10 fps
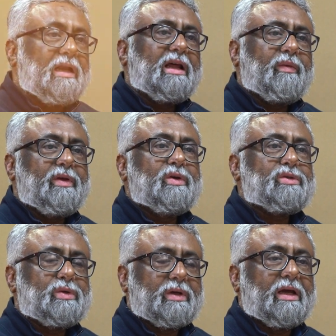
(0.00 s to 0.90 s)
earlier we
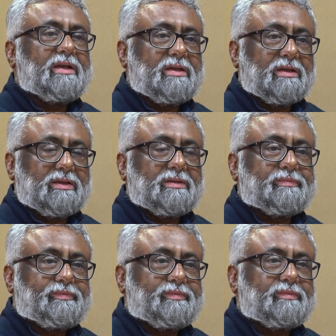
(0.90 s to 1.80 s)
used to get
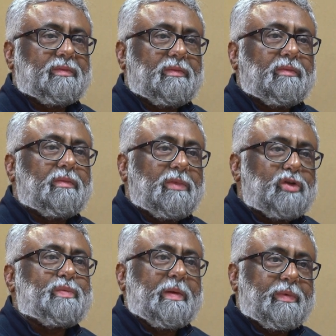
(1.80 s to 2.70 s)

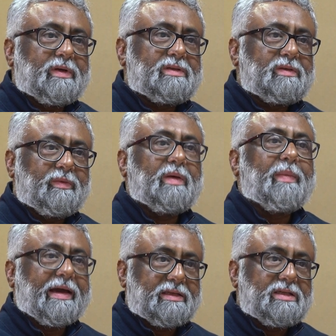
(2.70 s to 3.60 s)
newspapers with the
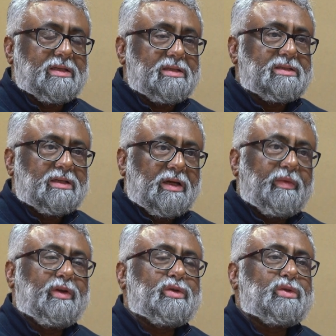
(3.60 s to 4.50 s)
magazines.
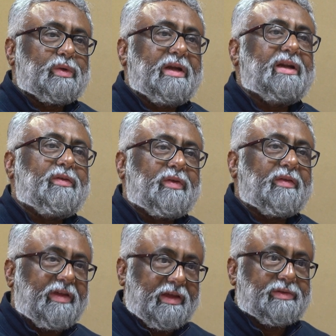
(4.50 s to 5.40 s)
We used to read it for
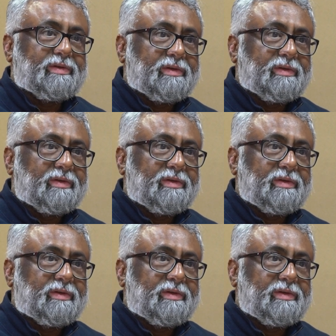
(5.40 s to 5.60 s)
weeks.